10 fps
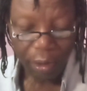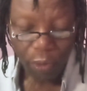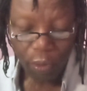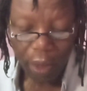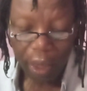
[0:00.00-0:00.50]

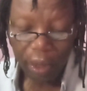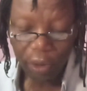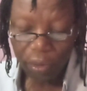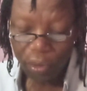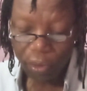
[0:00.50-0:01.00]
while
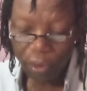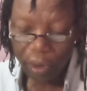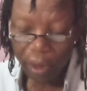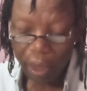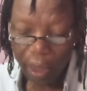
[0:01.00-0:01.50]

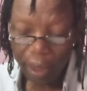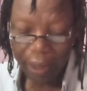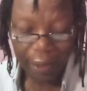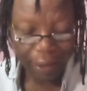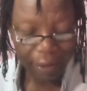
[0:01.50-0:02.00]
neutrons are
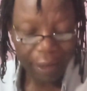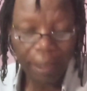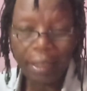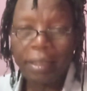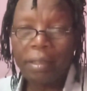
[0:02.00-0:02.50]

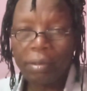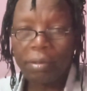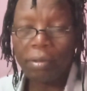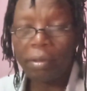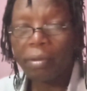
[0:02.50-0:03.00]
electrically
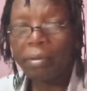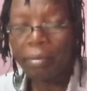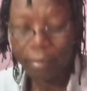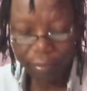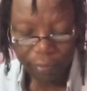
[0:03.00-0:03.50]
neutral.
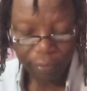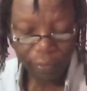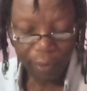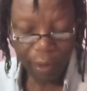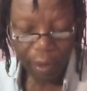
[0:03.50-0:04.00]

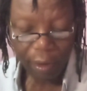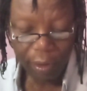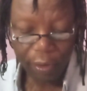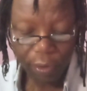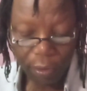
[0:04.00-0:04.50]

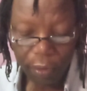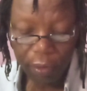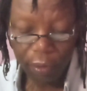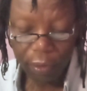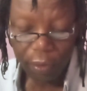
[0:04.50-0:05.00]
So
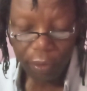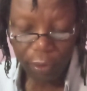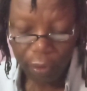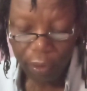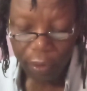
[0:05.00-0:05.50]

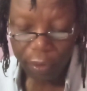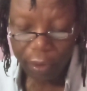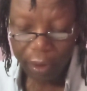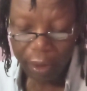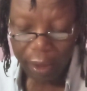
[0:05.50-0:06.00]

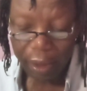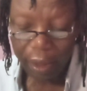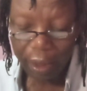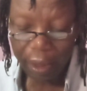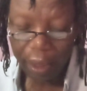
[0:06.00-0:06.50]
nucleons
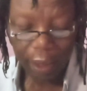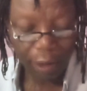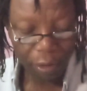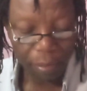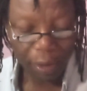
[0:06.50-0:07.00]
in an
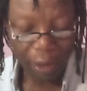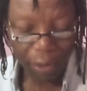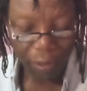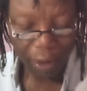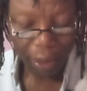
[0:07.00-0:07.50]
atomic
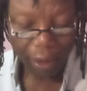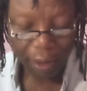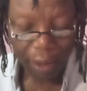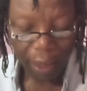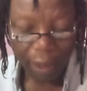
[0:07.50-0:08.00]

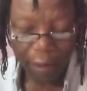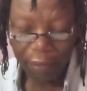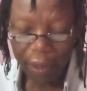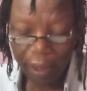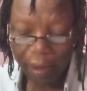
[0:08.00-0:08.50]
nucleus have
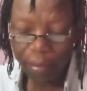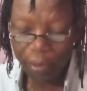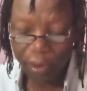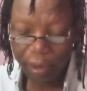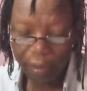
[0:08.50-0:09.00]
a net
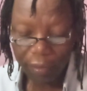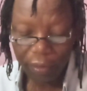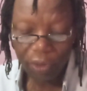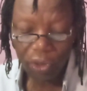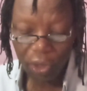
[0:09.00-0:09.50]
positive
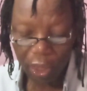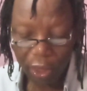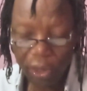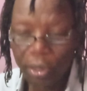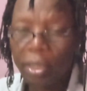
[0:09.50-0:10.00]

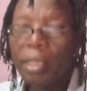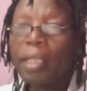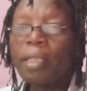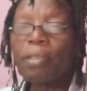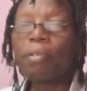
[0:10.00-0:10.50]
charge.
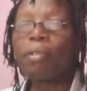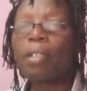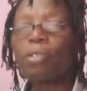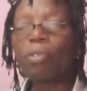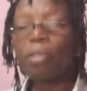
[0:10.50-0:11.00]
So
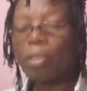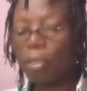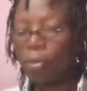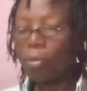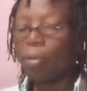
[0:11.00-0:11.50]
actually the
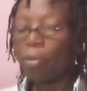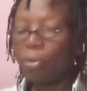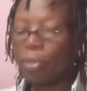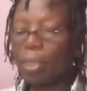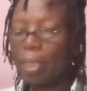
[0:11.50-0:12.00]

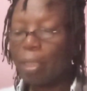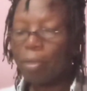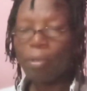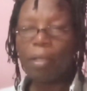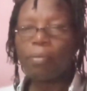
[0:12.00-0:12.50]
nucleons
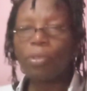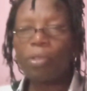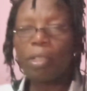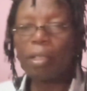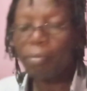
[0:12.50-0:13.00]
that I'm
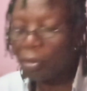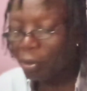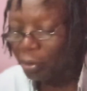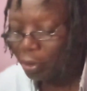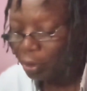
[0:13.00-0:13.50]
talking
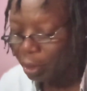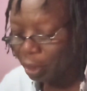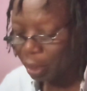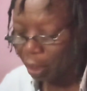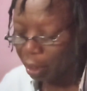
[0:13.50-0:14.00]
about
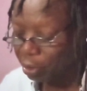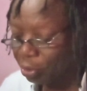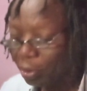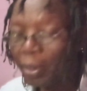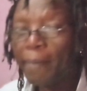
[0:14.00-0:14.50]

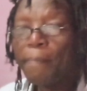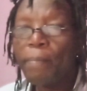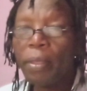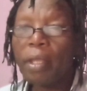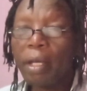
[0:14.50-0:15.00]
interaction,
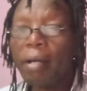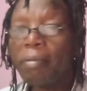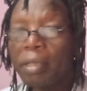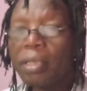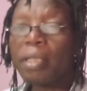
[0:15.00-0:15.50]
they have
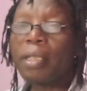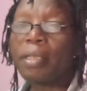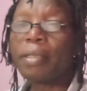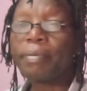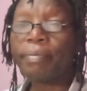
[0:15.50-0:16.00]
a charge.